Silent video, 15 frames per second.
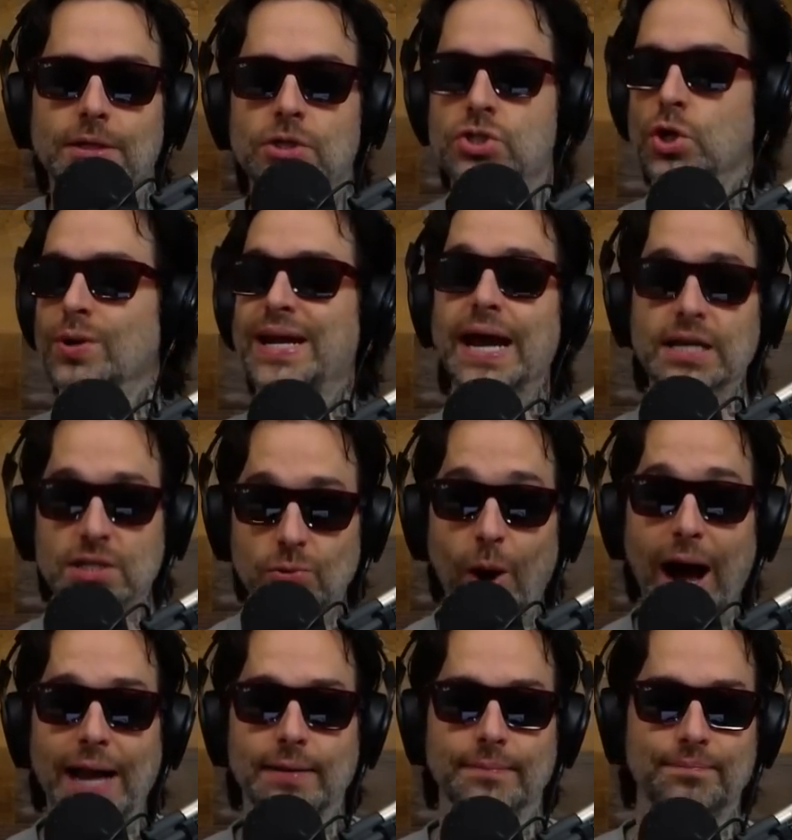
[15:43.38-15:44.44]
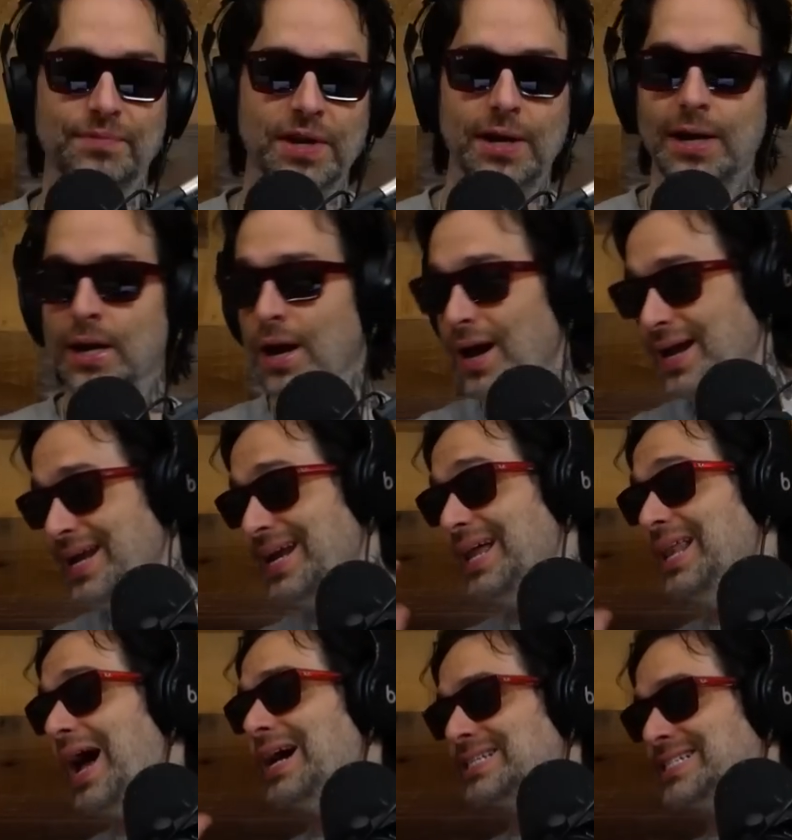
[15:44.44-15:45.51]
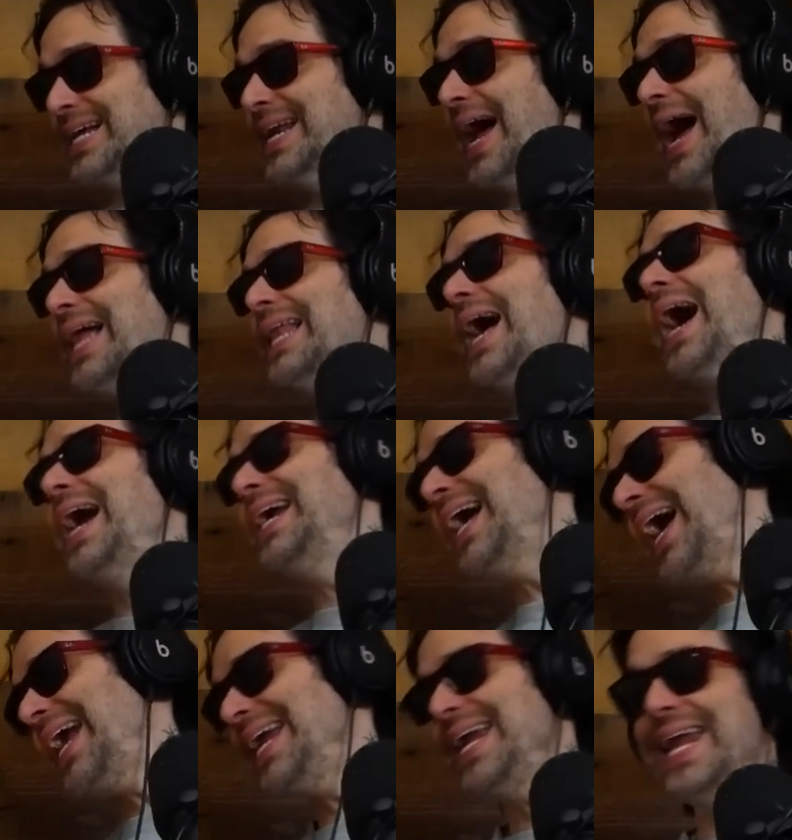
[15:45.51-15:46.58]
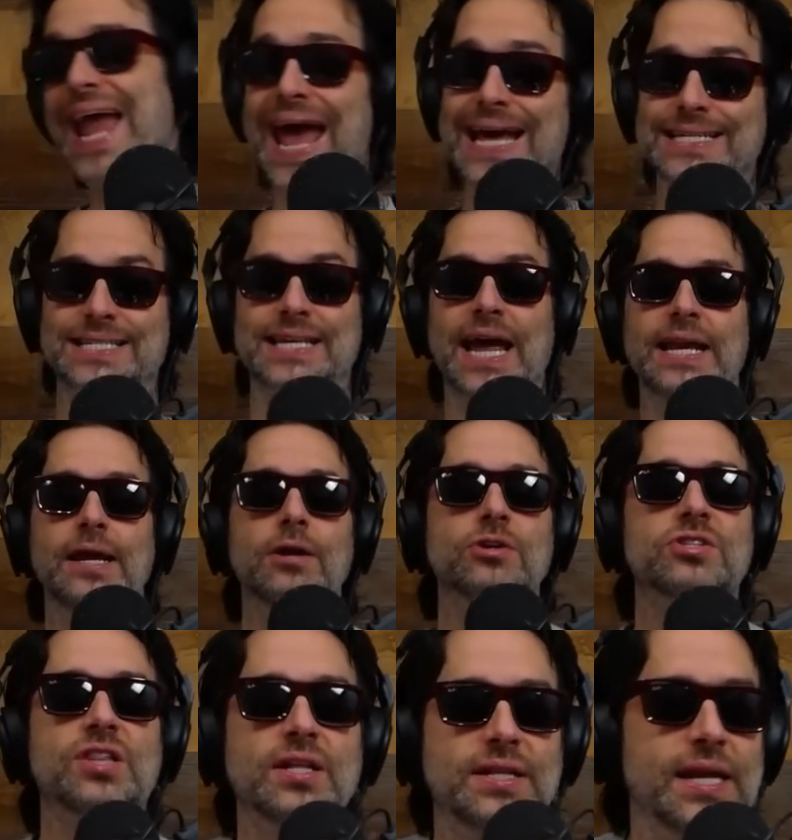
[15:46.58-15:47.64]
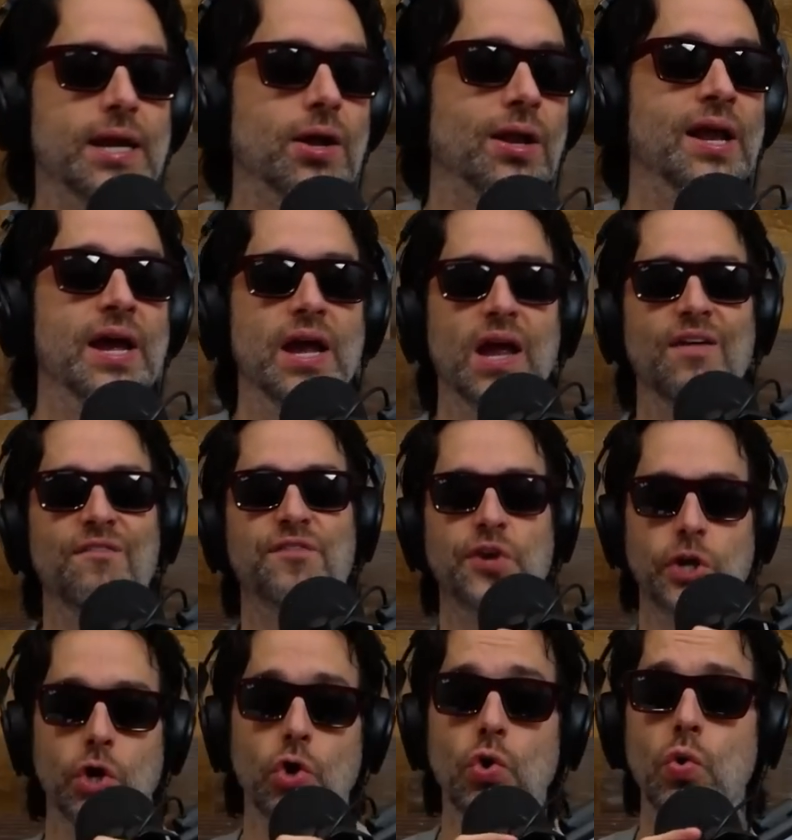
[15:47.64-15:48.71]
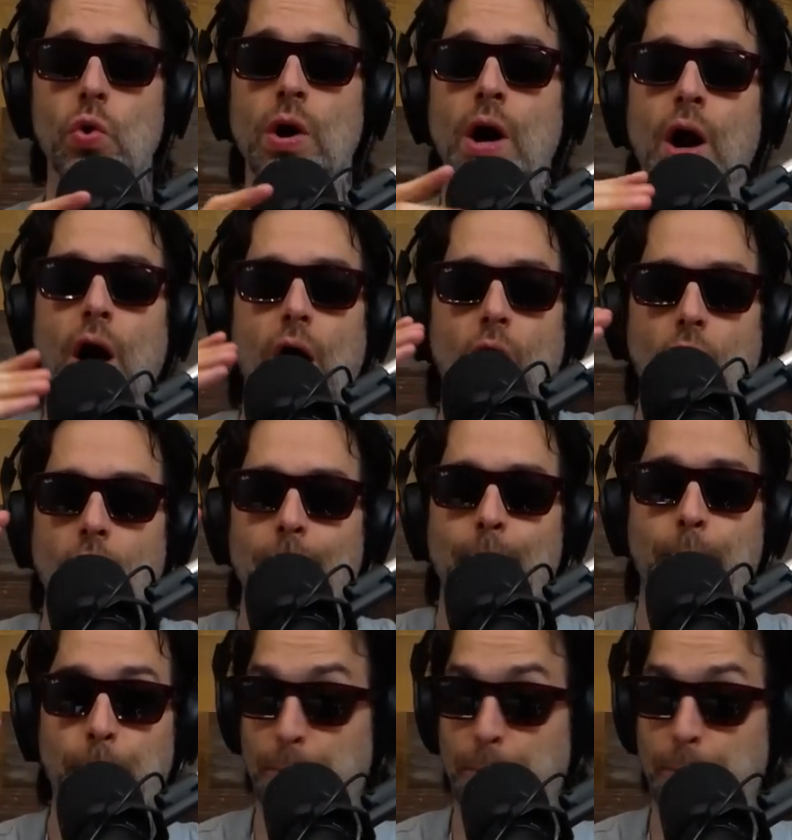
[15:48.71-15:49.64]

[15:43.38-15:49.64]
So guess what? You lost an ally. Hey, yes. And here's the deal if you are